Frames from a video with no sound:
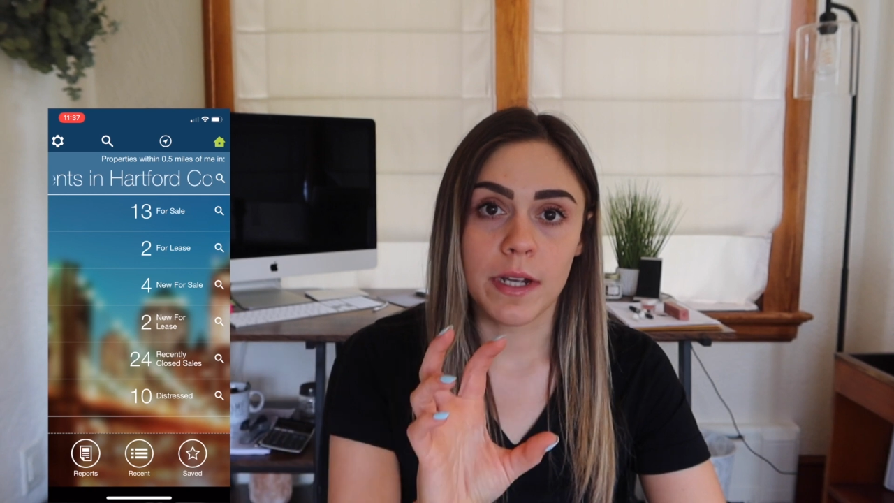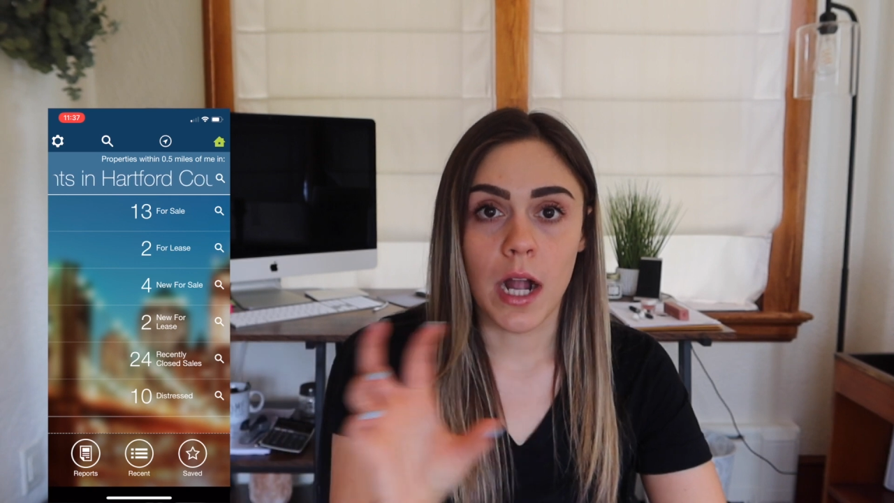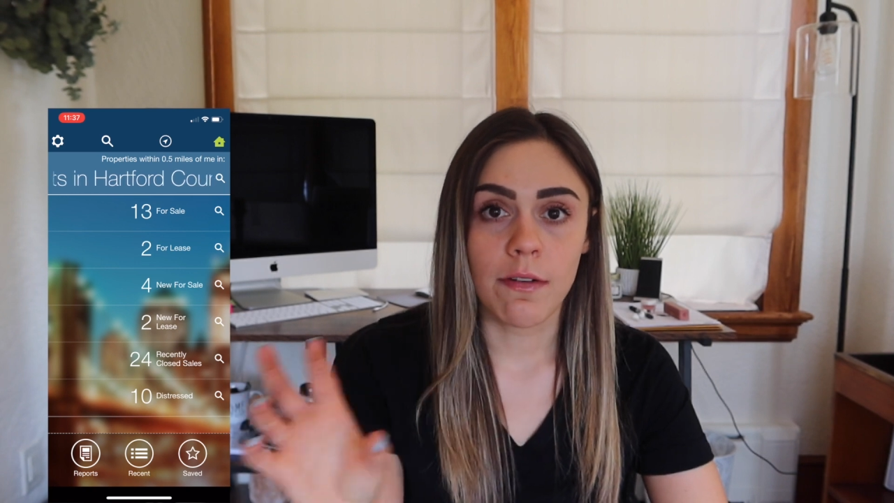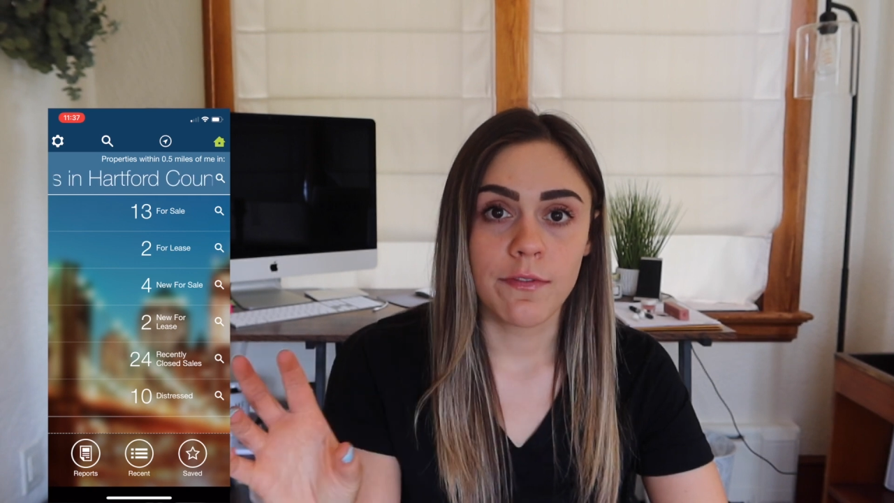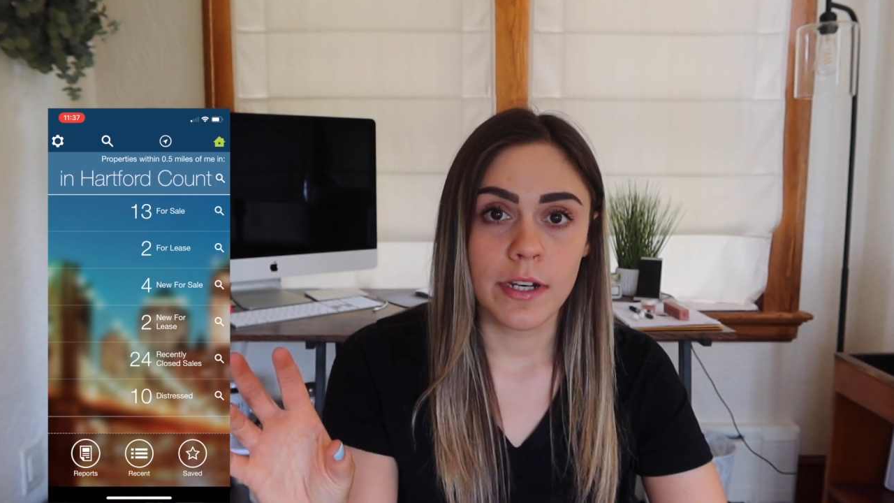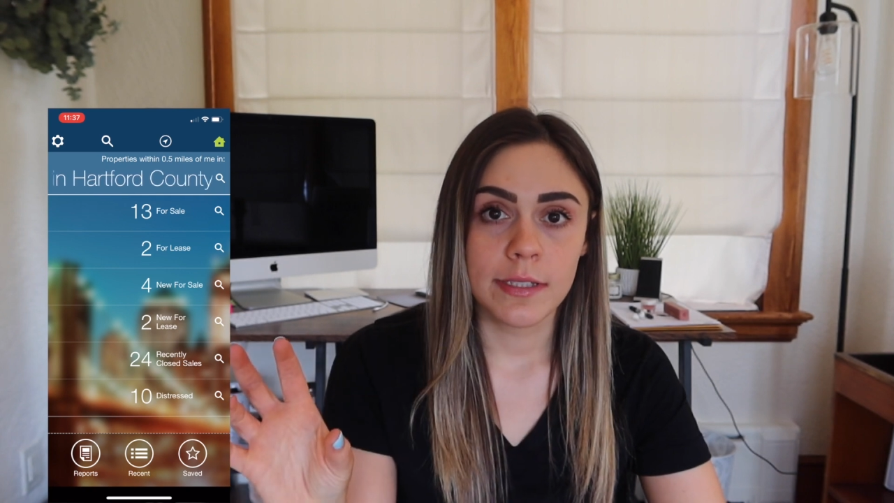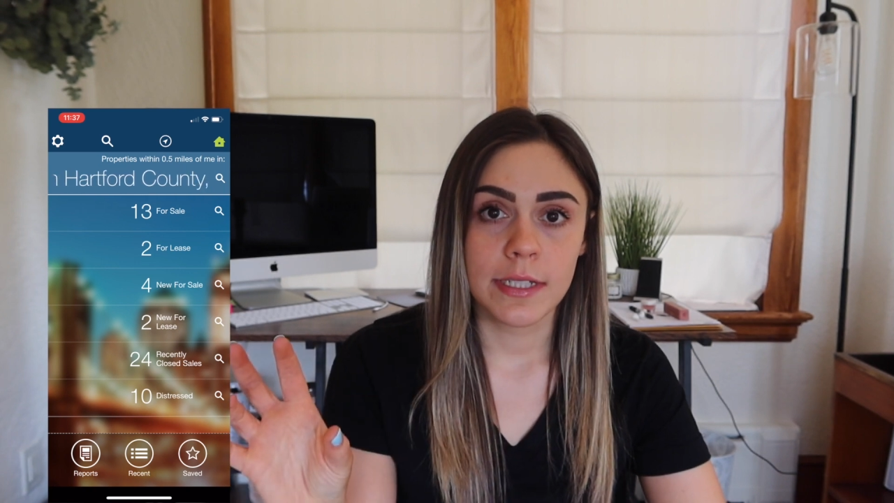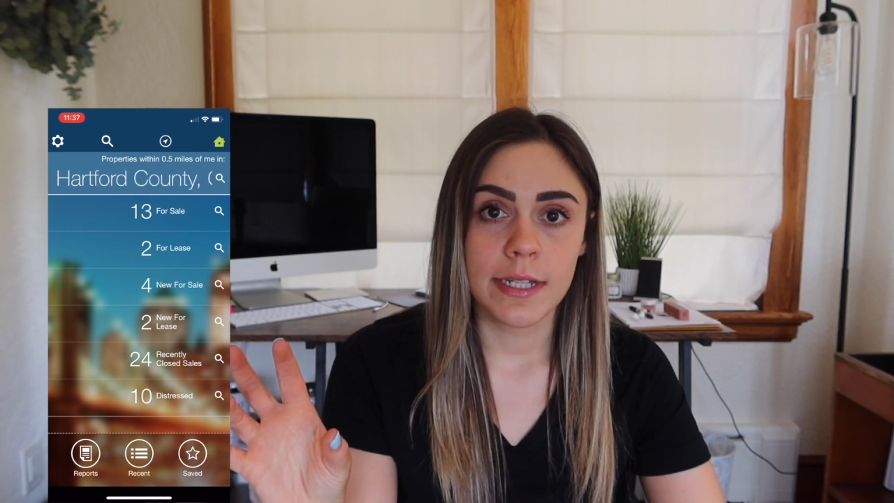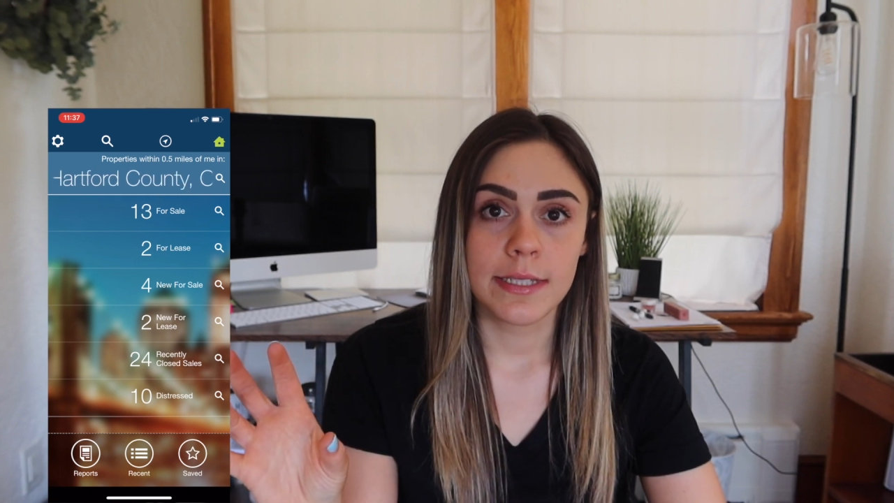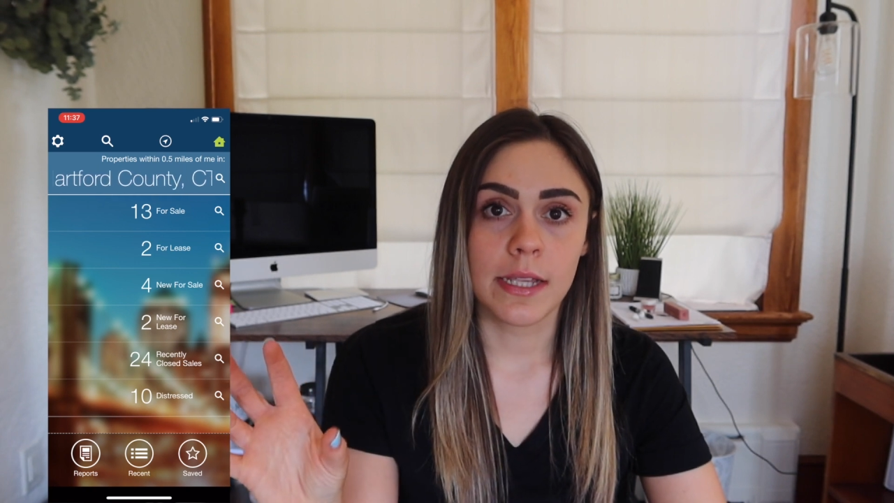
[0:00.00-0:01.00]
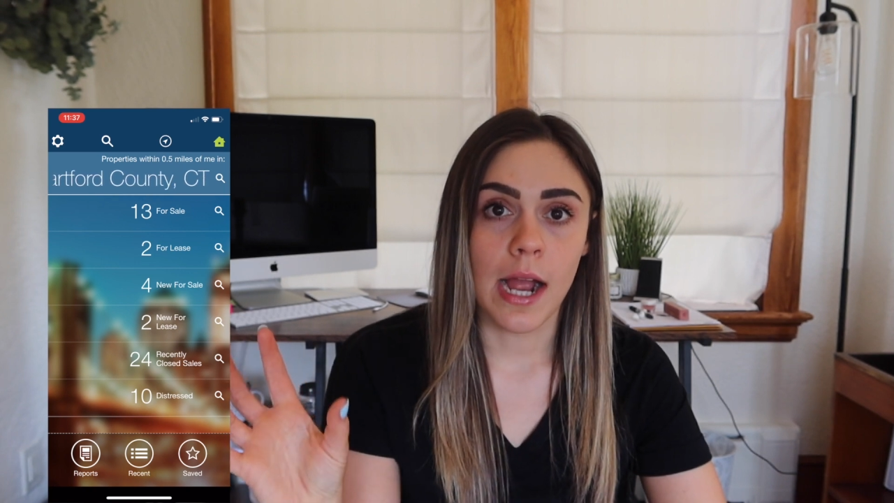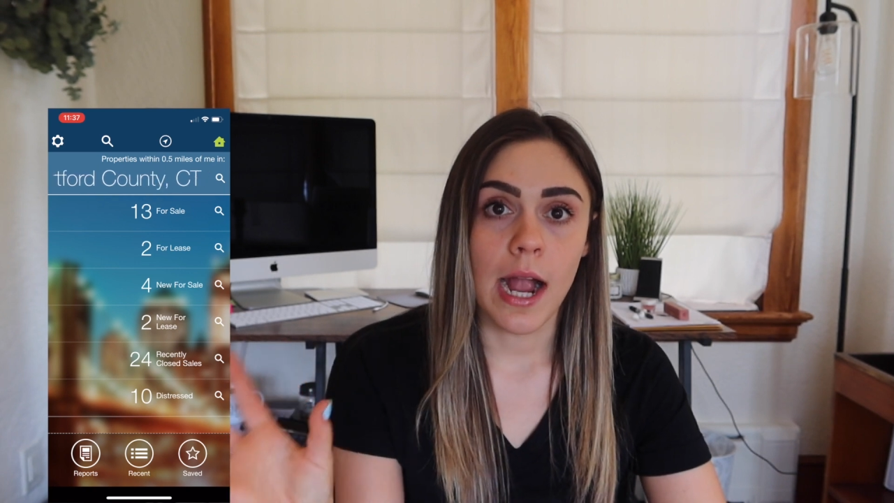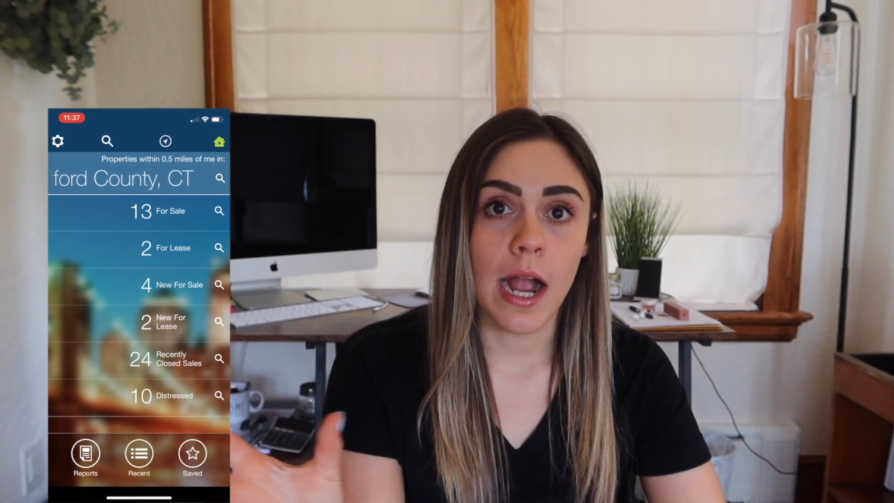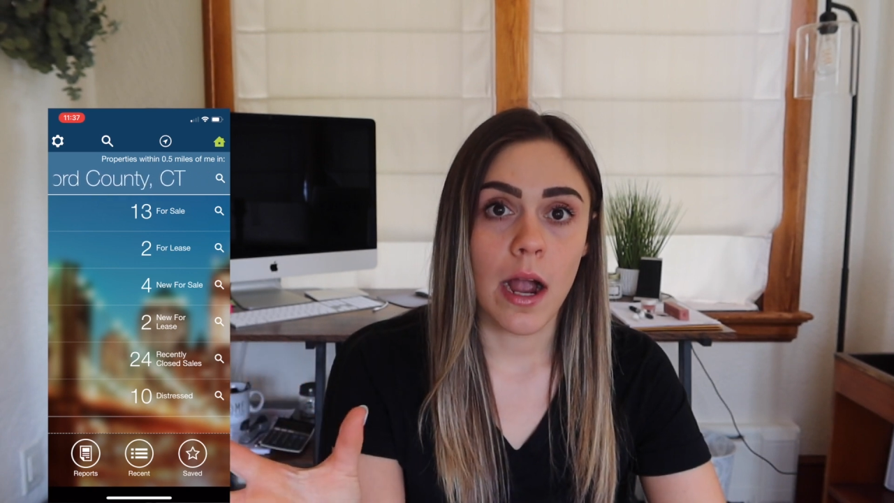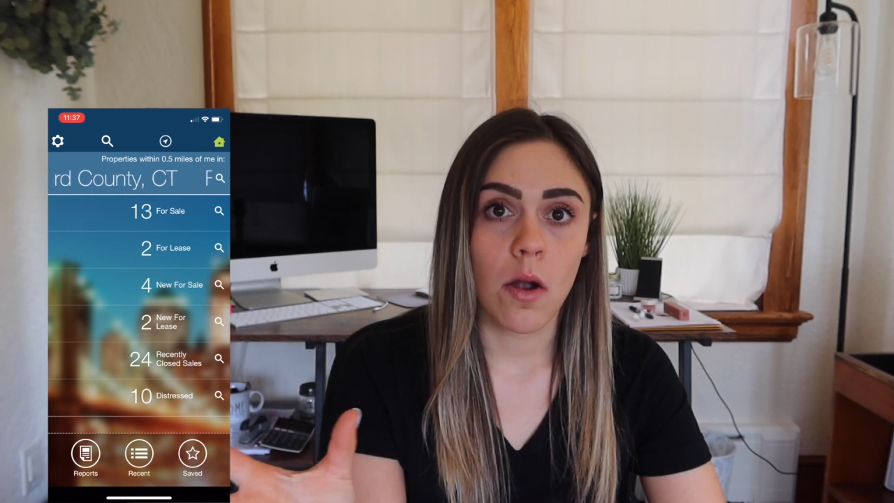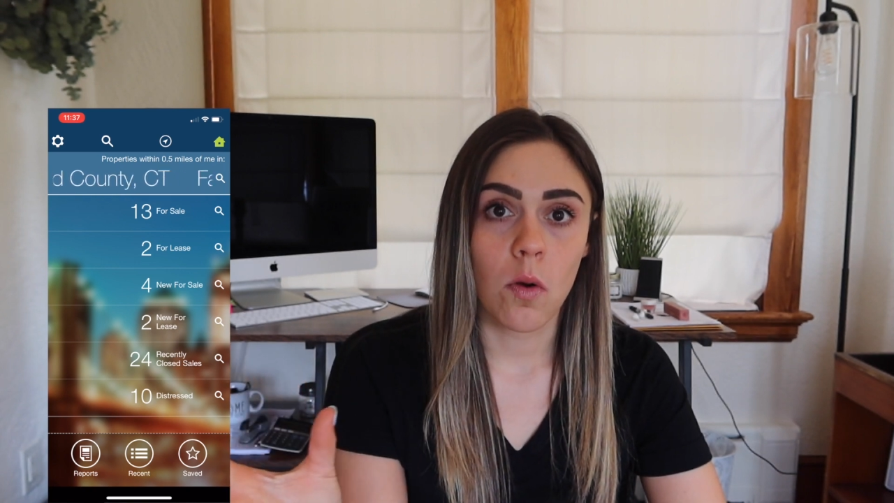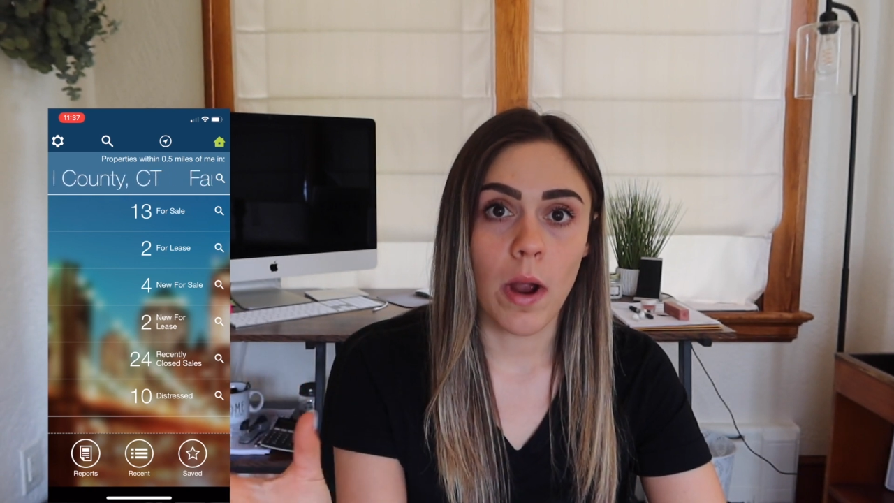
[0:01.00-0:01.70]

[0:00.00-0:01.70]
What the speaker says: confidence is and how